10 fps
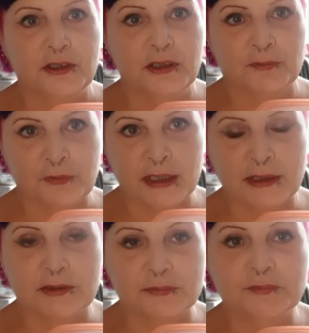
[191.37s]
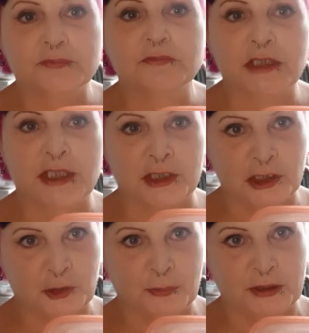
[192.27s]
of that and a
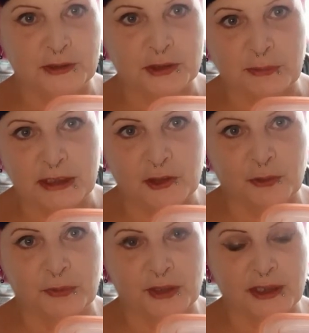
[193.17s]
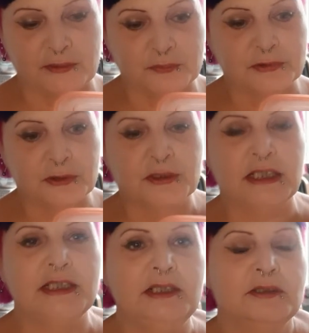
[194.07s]
little bit to make up with that.
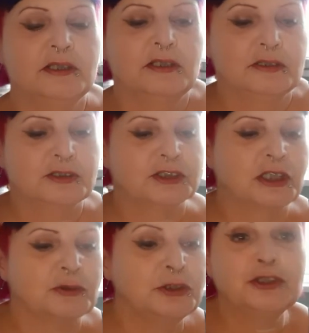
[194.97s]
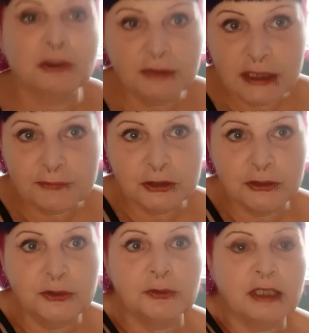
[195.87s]
Okay, so you don't have to.
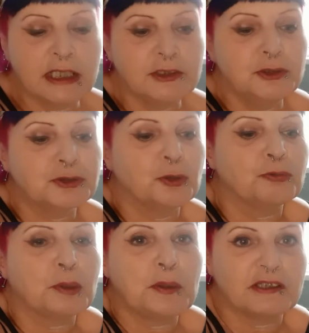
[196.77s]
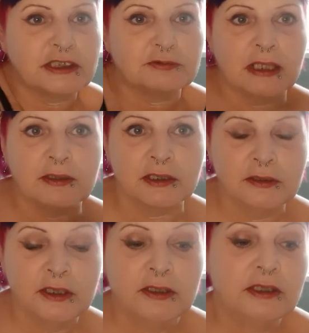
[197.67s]
You can use all white rice flour.
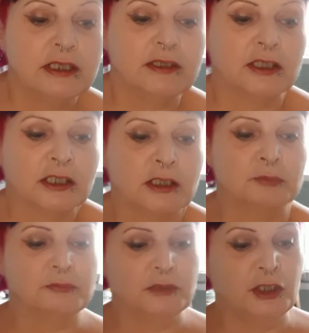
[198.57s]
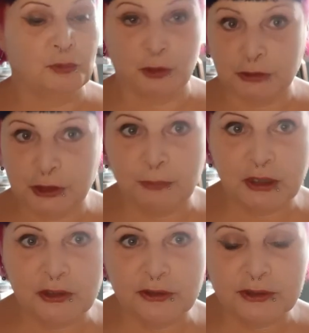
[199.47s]
It will still be
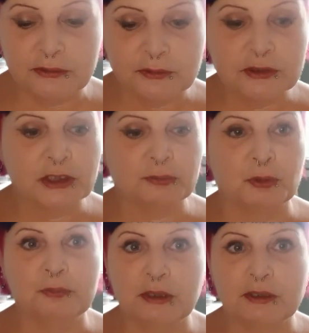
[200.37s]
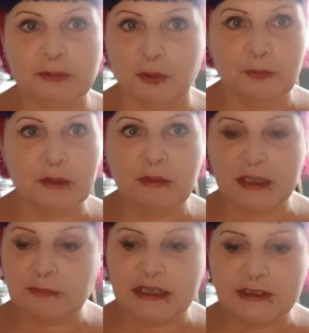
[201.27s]
good. It won't be a
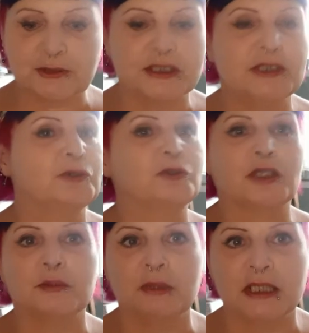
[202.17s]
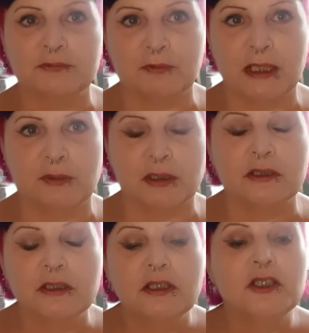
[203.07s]
bad pastry or a bad flour,
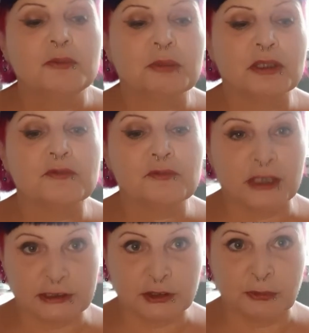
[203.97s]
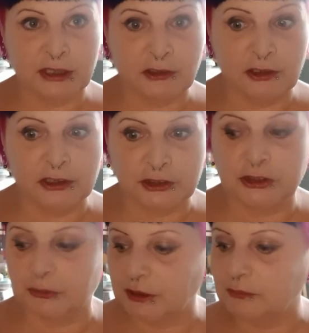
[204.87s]
but that's the way I like to
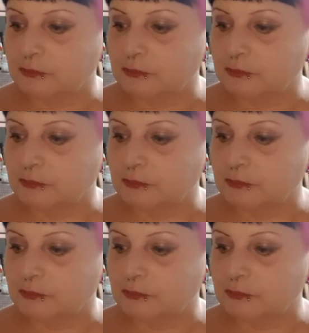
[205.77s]
do it.